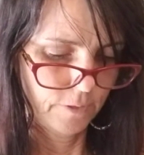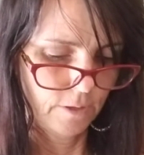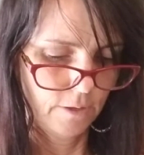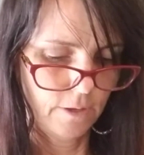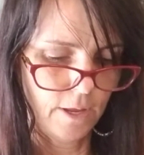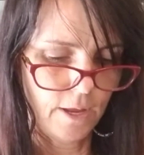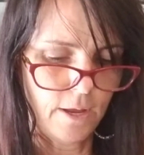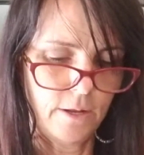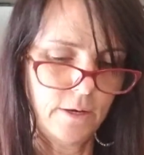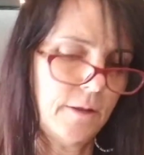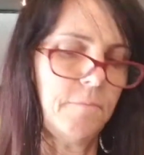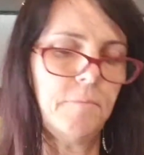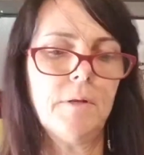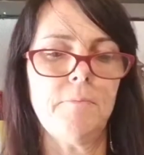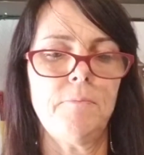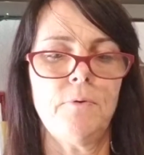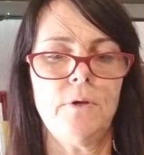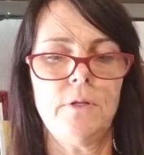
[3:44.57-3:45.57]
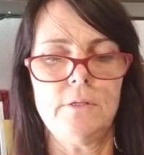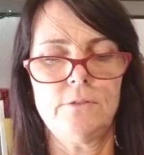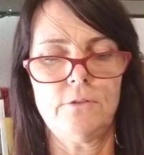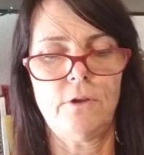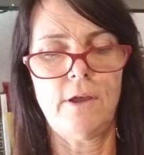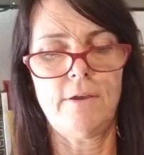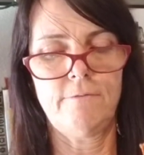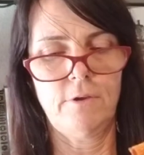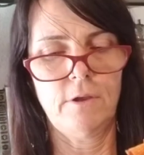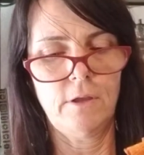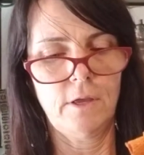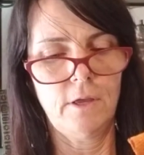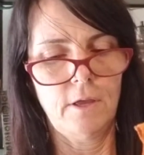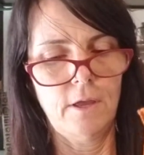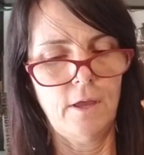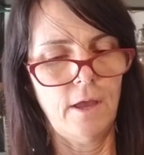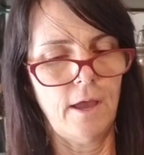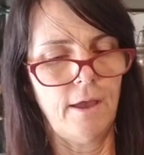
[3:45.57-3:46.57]
And I'm going to
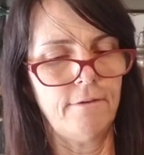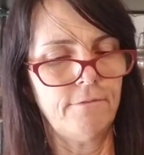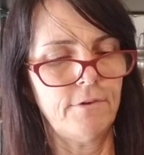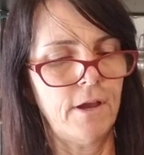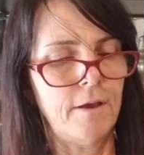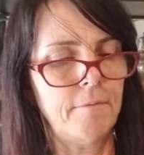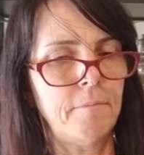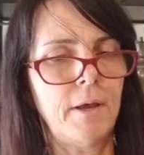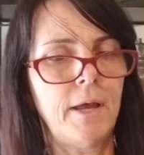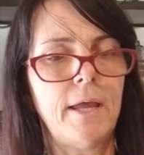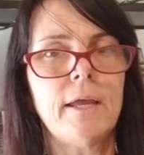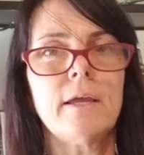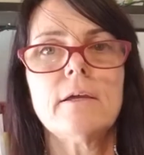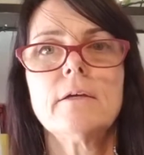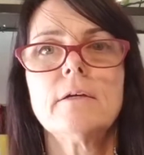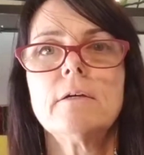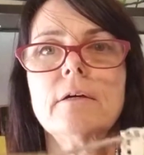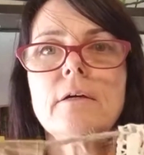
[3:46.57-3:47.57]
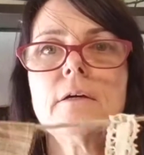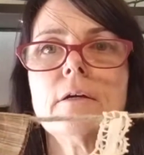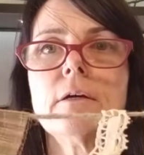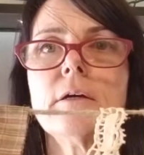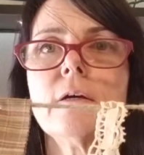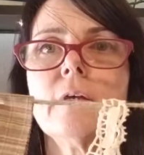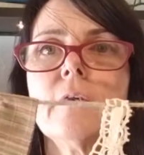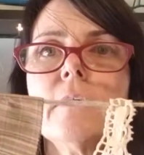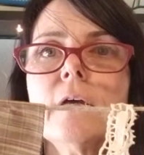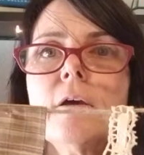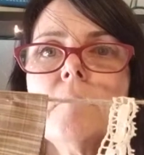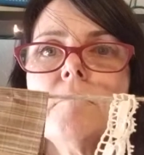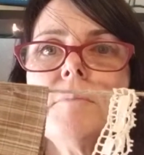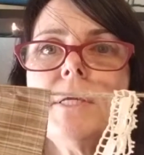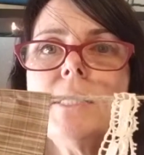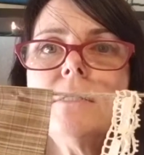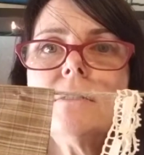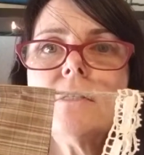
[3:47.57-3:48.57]
I've got my
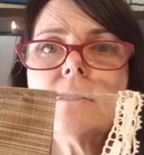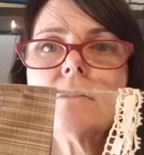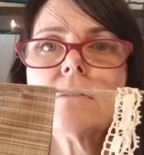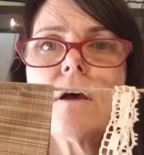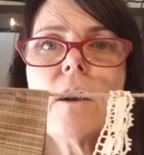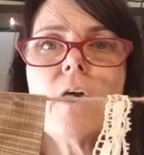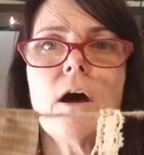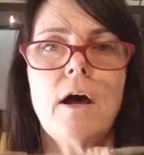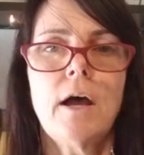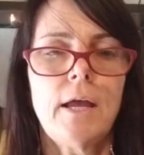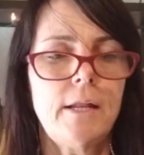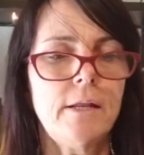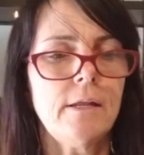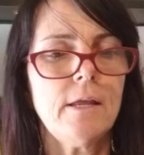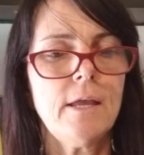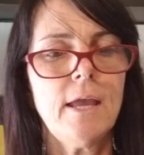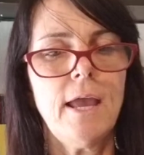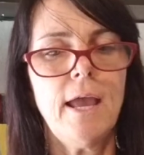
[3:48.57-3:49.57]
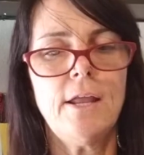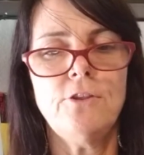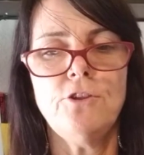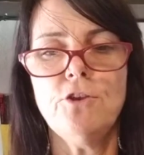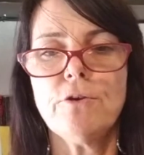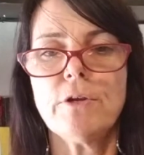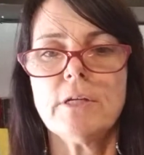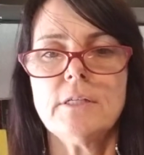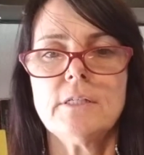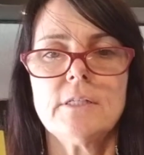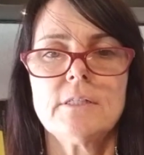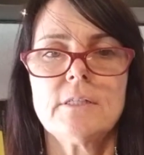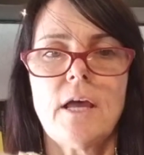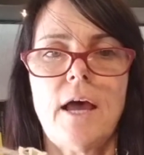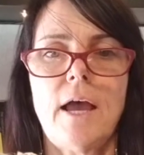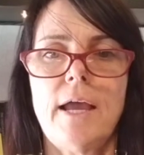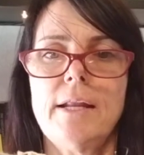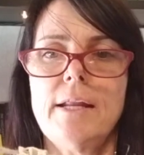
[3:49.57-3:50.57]
pieces on, and you can
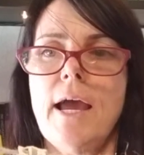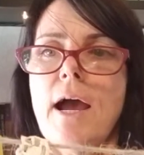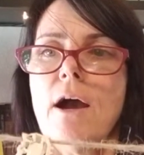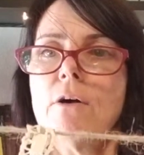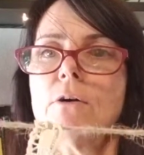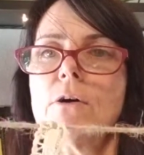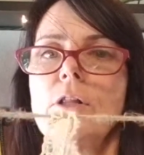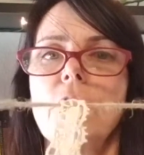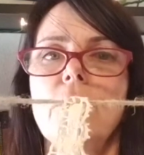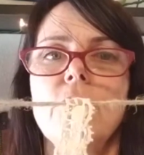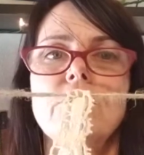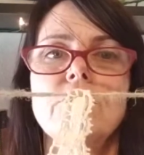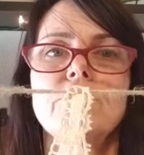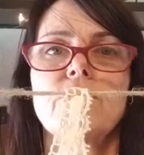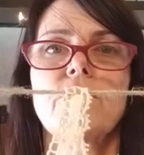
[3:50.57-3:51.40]
decide how close or